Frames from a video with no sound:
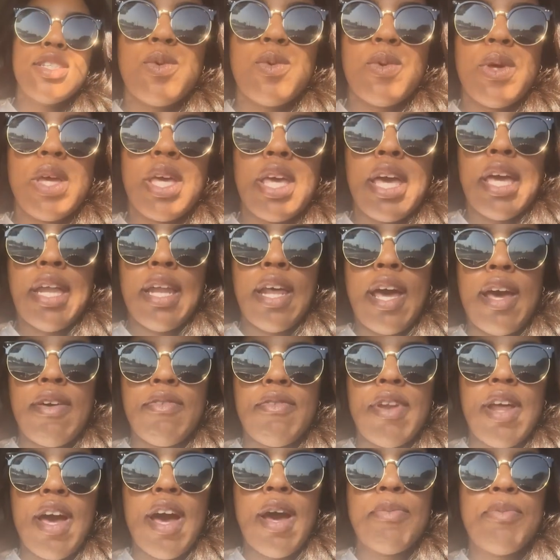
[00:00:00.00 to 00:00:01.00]
weekend
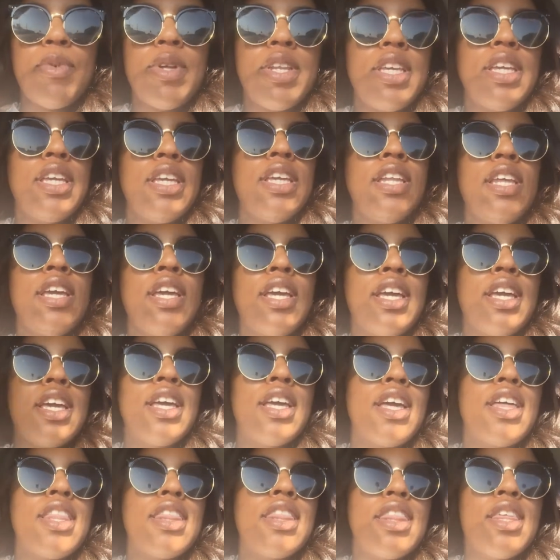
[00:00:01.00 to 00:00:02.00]
have not been
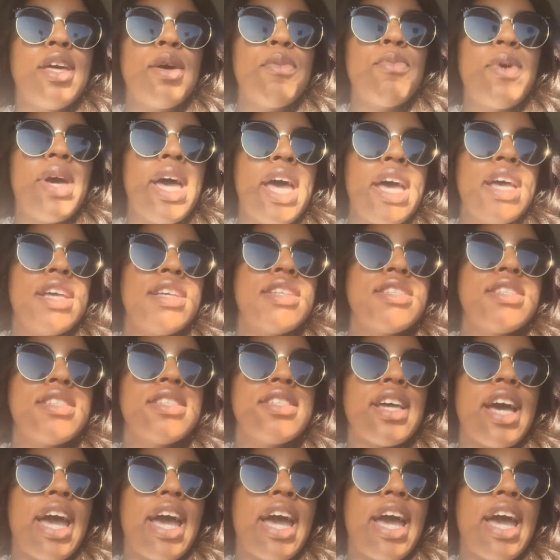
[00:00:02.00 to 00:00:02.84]
eating the best.